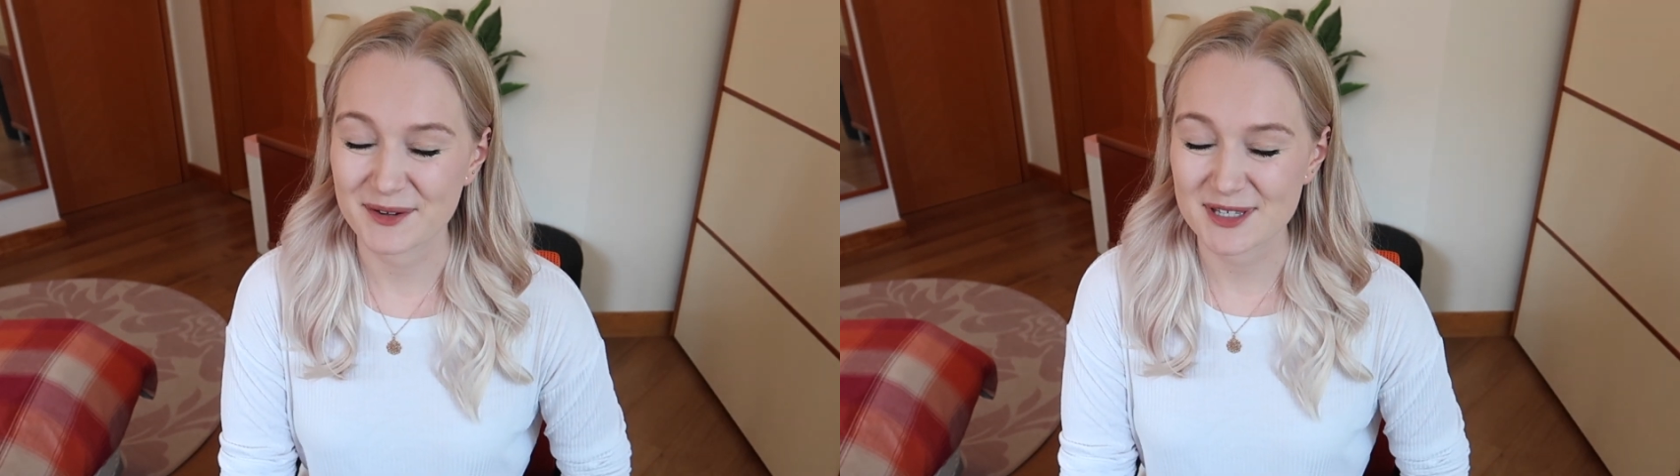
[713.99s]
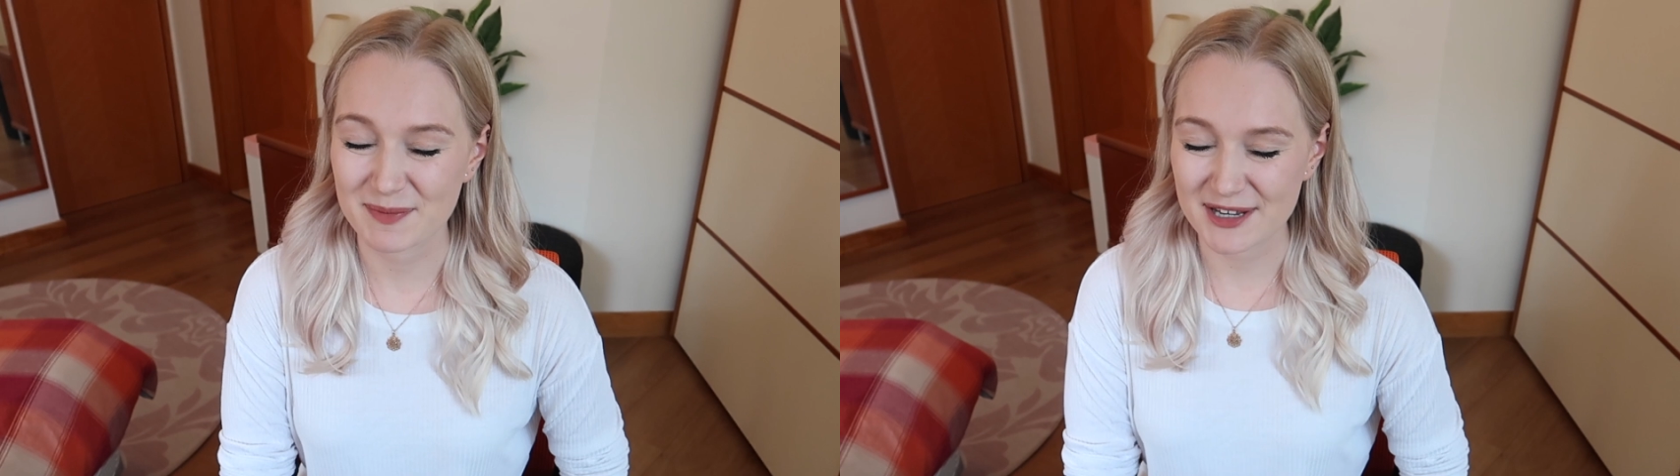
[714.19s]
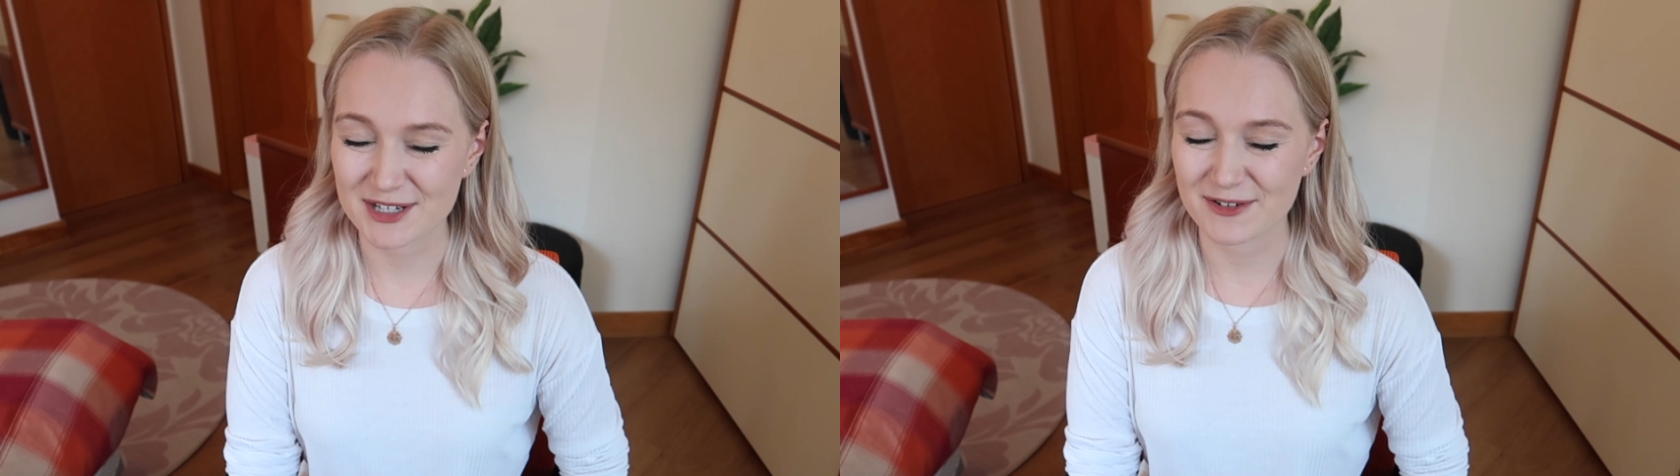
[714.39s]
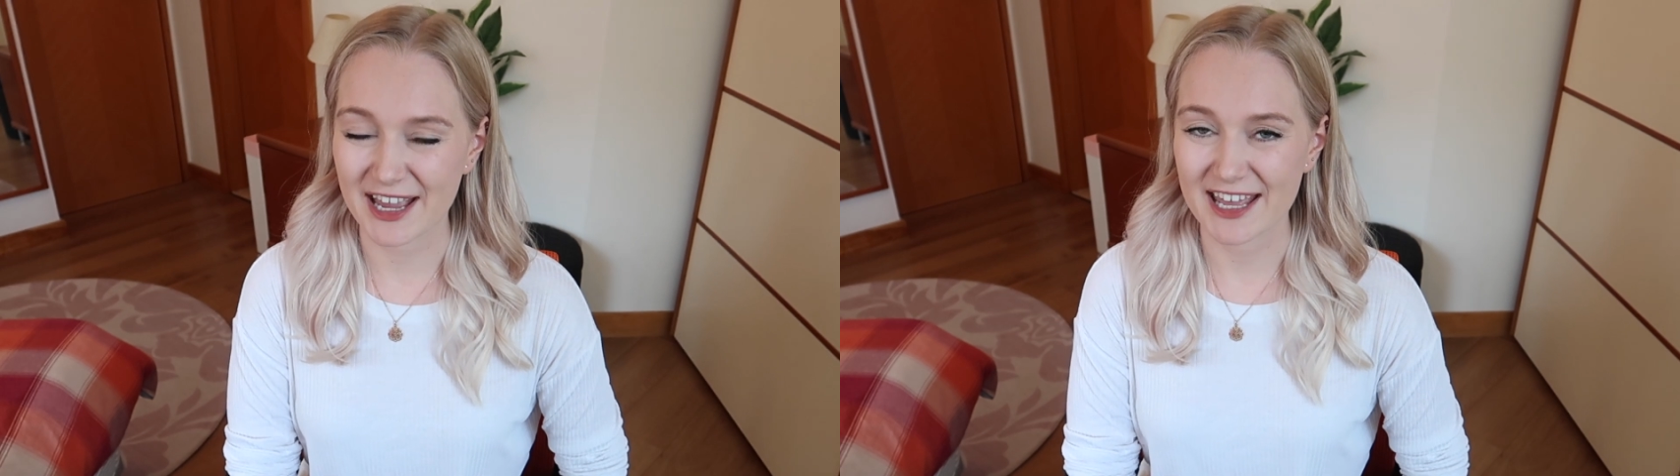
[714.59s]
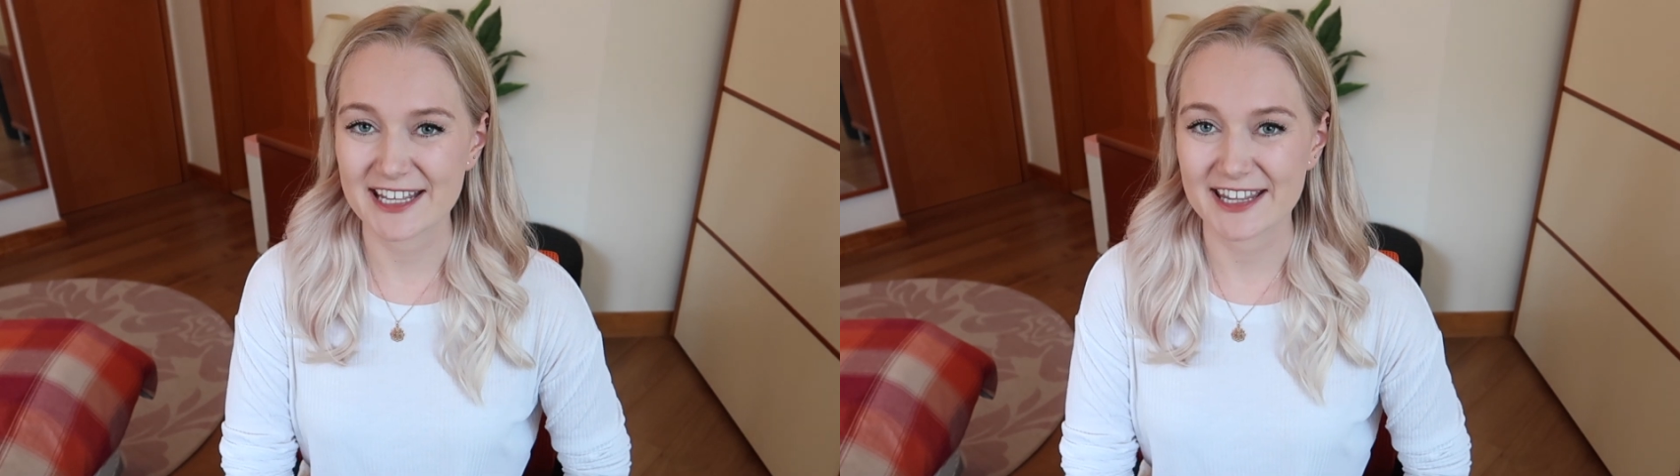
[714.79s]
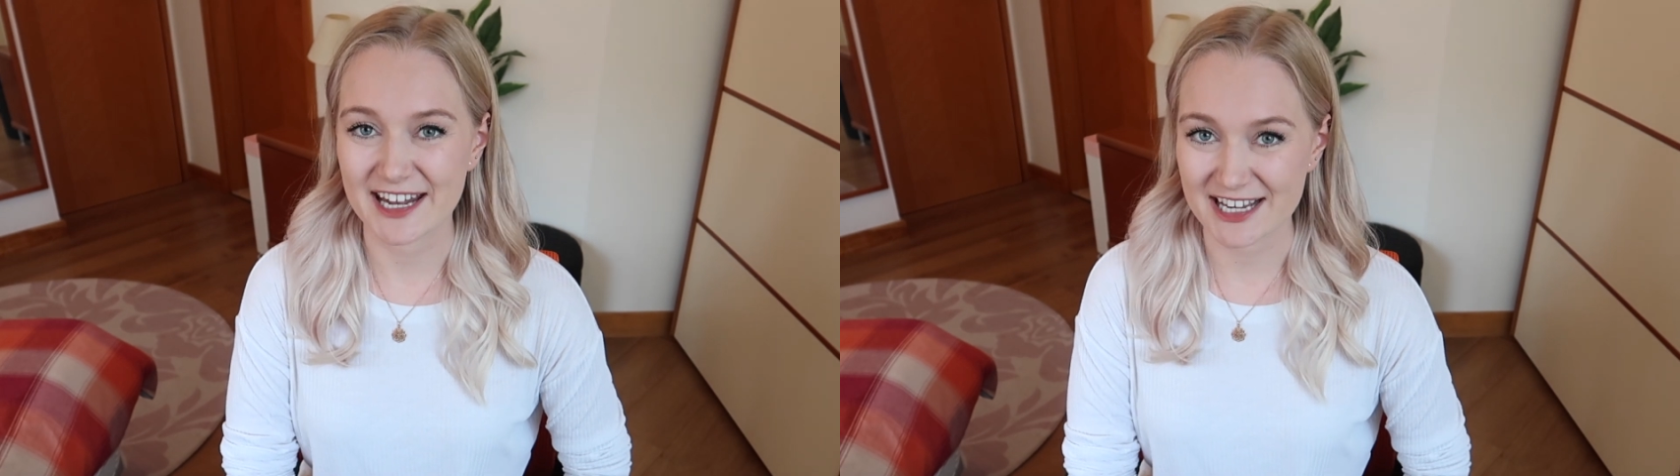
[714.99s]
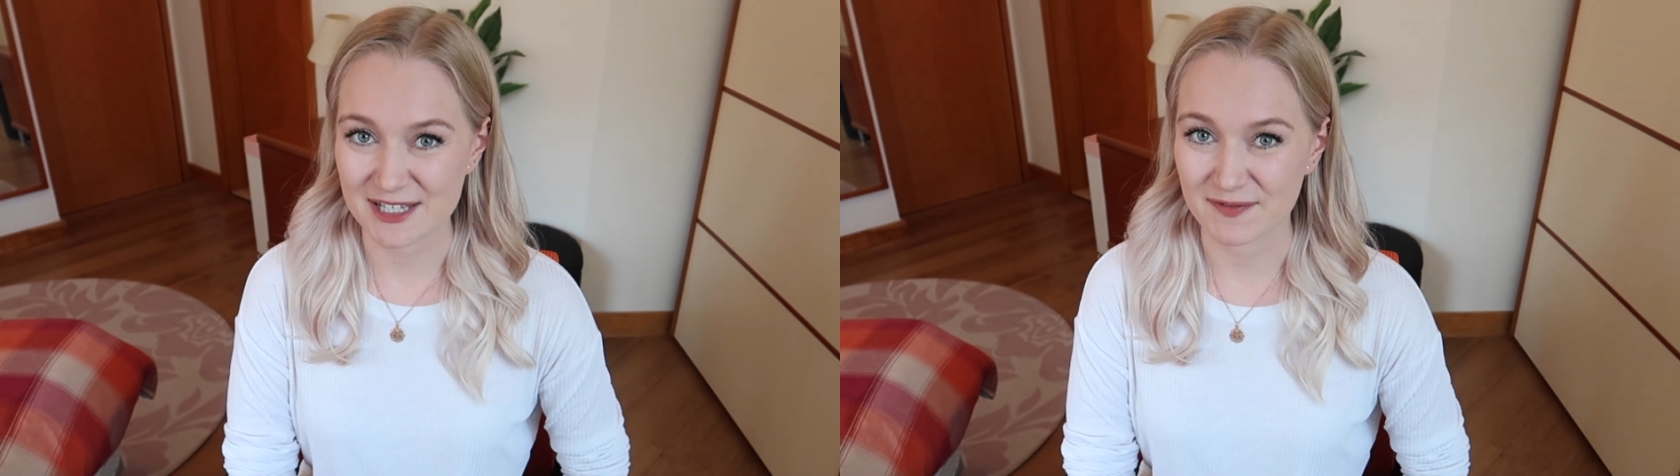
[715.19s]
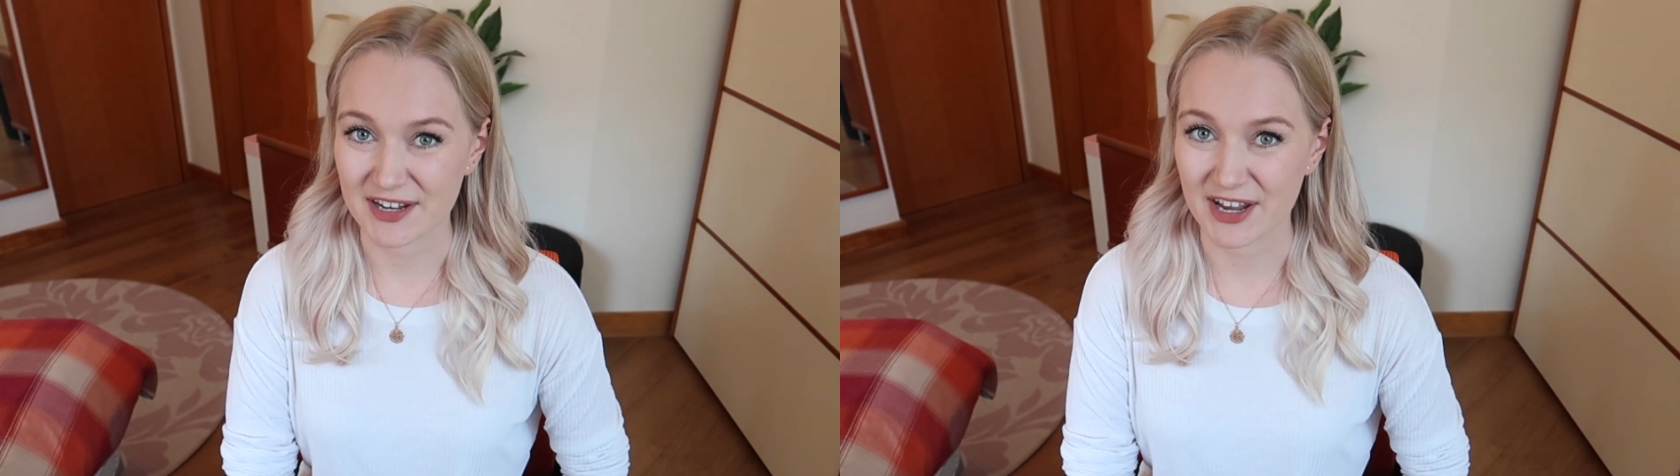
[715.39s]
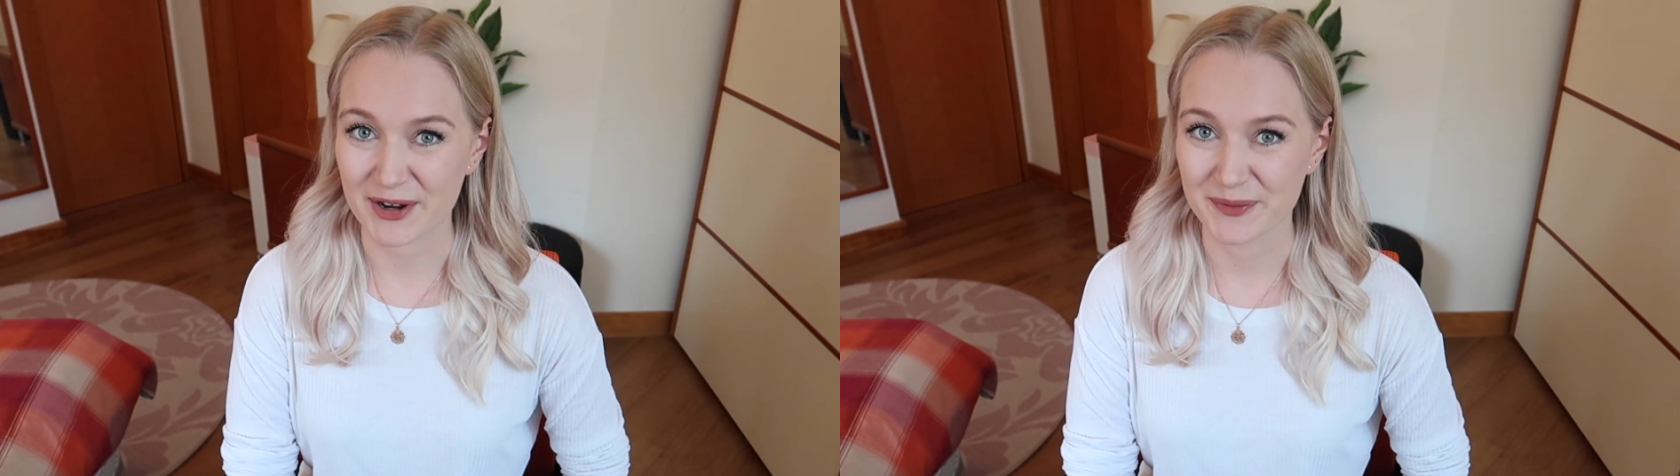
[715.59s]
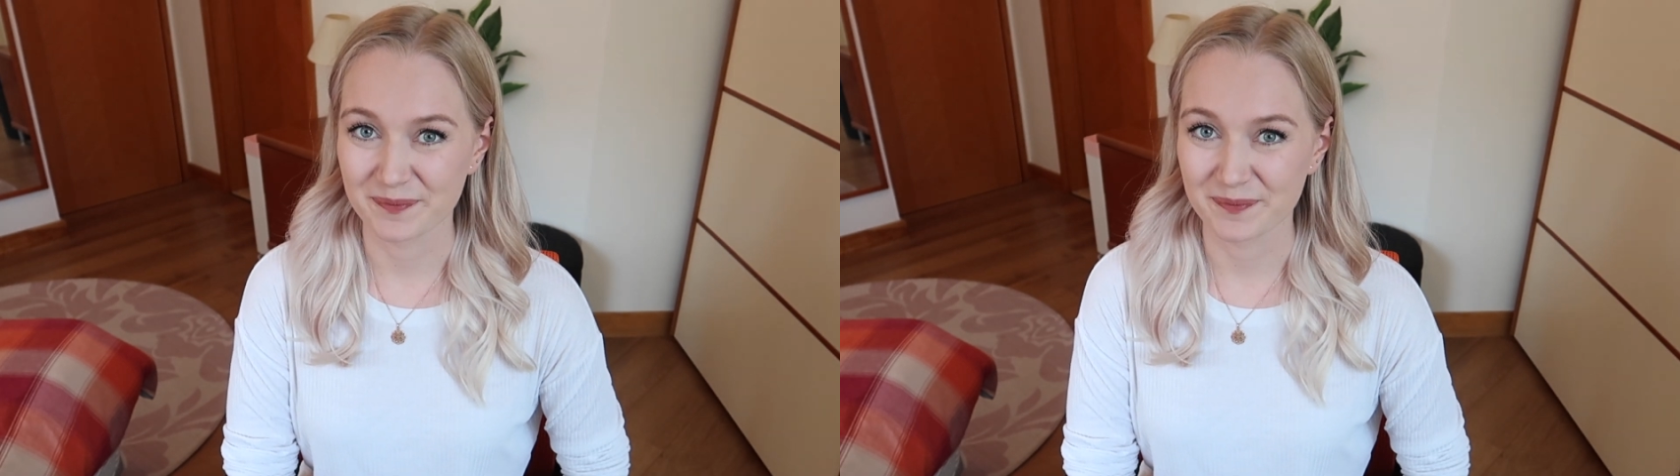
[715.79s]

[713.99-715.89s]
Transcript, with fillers: I will speak to you again in the next video.